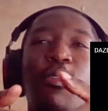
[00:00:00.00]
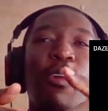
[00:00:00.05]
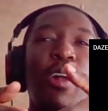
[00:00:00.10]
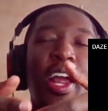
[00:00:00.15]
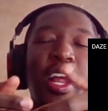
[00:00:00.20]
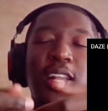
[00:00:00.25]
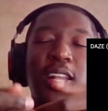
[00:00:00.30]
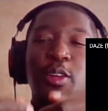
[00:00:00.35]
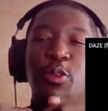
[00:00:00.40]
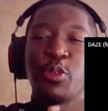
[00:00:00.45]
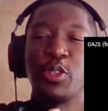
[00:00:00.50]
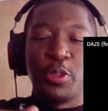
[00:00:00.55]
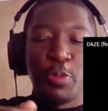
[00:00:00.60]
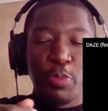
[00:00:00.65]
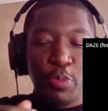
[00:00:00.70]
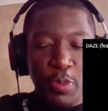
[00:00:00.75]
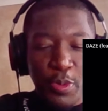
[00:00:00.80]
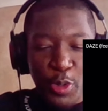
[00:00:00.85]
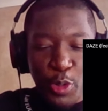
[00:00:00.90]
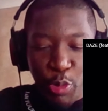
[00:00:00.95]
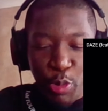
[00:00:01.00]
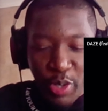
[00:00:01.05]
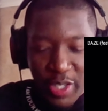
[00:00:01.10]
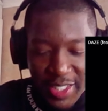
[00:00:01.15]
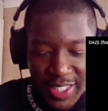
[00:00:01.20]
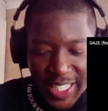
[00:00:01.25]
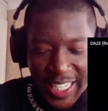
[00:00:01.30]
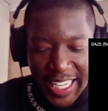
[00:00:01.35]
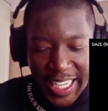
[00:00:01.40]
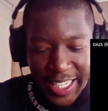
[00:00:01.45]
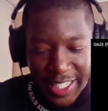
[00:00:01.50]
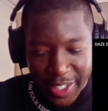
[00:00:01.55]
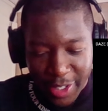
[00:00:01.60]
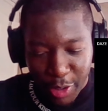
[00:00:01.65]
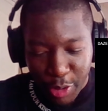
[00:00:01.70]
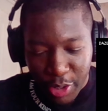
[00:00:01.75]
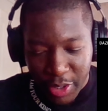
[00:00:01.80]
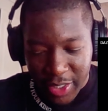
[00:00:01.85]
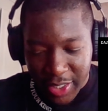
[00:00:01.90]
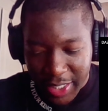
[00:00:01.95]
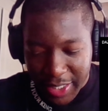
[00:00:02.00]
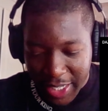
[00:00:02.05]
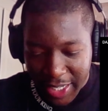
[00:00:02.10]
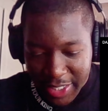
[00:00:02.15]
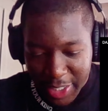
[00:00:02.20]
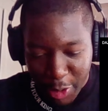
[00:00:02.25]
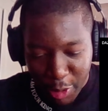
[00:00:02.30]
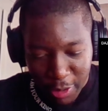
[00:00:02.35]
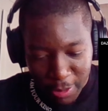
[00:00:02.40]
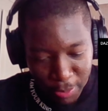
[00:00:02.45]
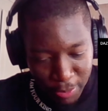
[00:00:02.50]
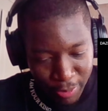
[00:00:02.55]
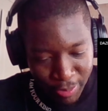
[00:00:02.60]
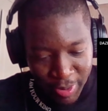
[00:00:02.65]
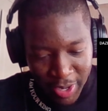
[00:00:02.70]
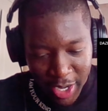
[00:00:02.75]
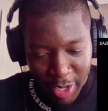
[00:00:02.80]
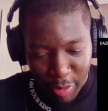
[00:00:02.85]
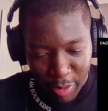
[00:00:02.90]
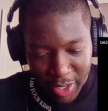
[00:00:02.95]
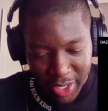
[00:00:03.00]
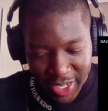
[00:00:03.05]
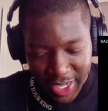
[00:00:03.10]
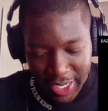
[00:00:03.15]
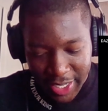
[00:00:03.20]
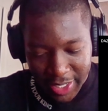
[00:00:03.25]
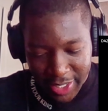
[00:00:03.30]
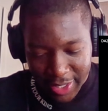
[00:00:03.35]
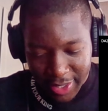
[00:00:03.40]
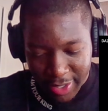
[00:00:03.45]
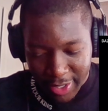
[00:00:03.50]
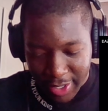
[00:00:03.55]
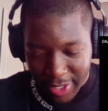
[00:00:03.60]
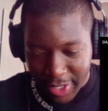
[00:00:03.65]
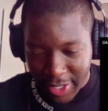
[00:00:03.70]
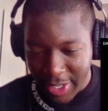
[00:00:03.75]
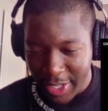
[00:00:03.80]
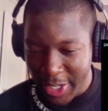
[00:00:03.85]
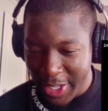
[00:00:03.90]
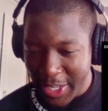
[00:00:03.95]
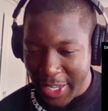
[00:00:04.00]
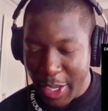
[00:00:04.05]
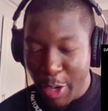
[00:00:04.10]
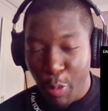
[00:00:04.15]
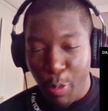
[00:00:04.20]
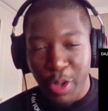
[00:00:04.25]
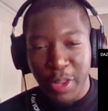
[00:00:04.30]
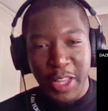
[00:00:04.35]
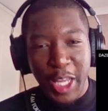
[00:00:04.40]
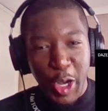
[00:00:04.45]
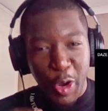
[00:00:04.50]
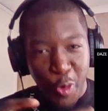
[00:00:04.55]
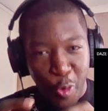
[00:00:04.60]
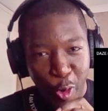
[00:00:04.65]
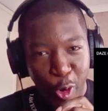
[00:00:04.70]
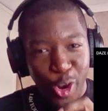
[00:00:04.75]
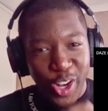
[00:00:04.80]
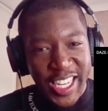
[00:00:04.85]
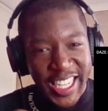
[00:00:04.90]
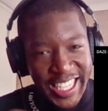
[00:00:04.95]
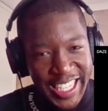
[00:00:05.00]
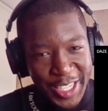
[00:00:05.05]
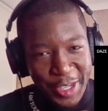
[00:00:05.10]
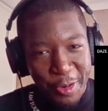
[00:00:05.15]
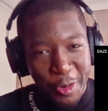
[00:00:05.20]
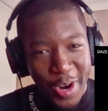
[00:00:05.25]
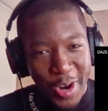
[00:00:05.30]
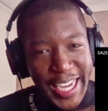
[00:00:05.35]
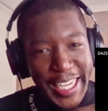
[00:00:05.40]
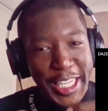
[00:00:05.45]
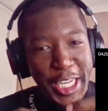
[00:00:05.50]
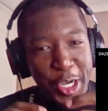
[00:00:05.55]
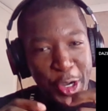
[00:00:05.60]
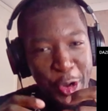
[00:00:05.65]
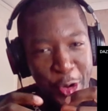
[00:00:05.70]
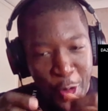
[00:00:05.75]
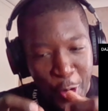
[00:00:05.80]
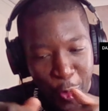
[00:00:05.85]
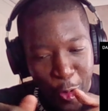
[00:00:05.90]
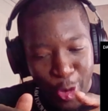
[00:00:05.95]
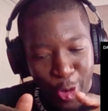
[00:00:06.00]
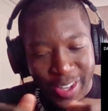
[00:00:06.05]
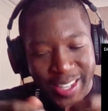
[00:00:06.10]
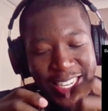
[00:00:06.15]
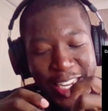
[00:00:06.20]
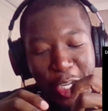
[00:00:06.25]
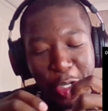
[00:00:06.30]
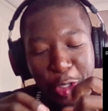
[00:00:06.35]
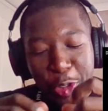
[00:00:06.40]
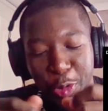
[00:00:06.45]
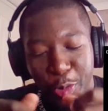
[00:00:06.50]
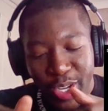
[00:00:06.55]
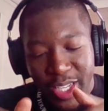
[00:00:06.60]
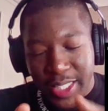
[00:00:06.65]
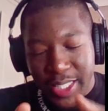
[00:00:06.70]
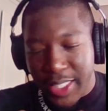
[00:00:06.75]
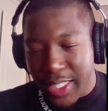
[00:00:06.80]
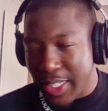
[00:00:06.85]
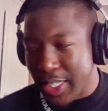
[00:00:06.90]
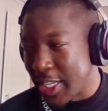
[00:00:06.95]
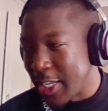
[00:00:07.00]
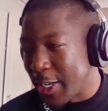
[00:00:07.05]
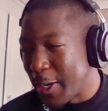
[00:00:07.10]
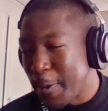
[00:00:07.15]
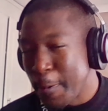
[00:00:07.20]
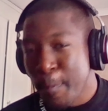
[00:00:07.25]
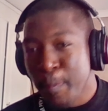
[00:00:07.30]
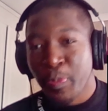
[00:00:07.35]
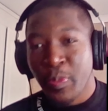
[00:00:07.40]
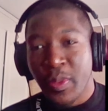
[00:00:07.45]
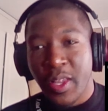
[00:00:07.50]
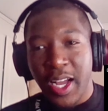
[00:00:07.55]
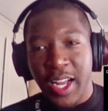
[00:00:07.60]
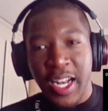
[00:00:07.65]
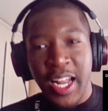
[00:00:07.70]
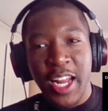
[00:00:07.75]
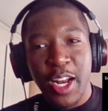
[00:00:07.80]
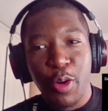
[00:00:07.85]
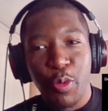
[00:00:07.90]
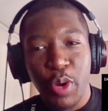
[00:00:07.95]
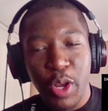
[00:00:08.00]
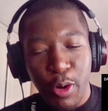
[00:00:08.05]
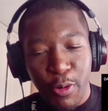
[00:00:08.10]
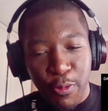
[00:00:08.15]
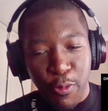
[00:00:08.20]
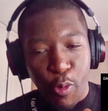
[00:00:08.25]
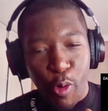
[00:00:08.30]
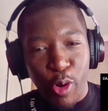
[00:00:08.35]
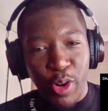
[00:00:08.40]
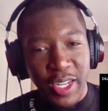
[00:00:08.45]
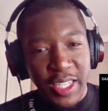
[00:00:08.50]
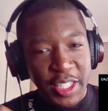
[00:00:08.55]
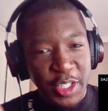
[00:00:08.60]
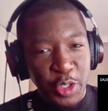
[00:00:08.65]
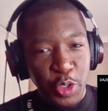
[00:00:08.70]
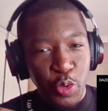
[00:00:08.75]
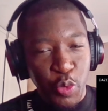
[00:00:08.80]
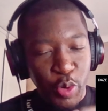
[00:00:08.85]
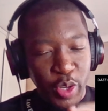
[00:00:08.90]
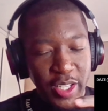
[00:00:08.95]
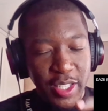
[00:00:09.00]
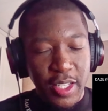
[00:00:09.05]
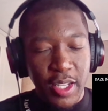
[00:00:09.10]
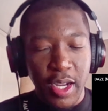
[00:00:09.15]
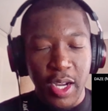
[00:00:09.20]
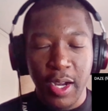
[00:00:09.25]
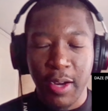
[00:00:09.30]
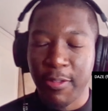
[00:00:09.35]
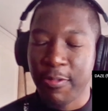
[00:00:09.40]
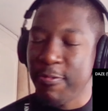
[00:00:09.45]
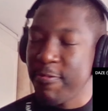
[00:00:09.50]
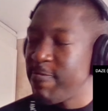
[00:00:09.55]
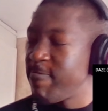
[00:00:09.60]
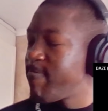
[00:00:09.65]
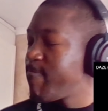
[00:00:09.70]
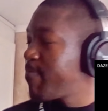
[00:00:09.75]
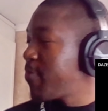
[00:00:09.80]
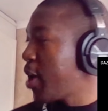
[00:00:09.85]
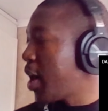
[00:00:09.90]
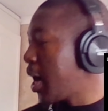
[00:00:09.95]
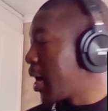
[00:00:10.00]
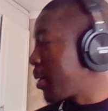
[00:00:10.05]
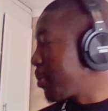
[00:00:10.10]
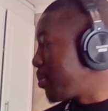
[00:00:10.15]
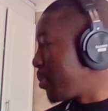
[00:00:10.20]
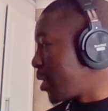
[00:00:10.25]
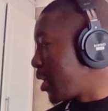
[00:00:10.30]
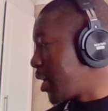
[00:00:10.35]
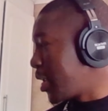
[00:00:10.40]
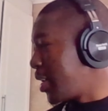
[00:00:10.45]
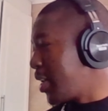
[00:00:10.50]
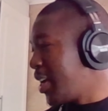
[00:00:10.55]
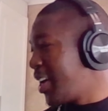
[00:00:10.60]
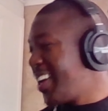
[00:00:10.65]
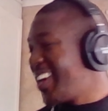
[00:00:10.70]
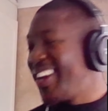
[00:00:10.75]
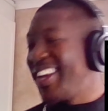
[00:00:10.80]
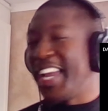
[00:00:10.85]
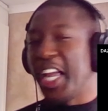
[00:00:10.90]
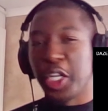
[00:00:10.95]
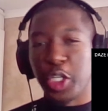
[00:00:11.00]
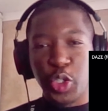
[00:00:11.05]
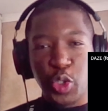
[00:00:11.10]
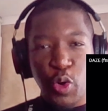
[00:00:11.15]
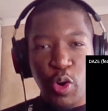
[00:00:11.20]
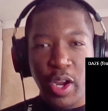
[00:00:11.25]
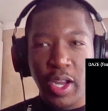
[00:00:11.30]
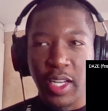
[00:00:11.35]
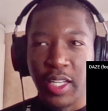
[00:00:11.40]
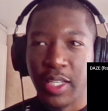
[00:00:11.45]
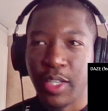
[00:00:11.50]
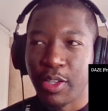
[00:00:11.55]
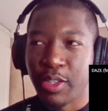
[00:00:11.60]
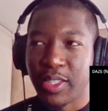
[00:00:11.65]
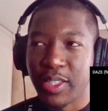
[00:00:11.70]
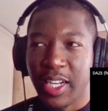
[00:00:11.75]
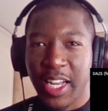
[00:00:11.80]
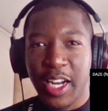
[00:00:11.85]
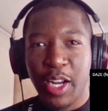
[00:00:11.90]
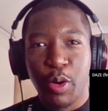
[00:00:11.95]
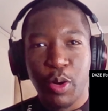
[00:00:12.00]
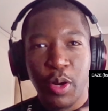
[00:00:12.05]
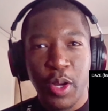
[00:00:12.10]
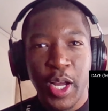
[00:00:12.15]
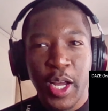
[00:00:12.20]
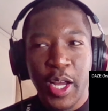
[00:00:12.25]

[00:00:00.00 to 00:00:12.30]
right? It was twisting because that's how you prepare it. Like, the, when they're rolling it right, they roll it, they twisting it. Another word of rolling is twist. Oh, fuck, man. A joint, because another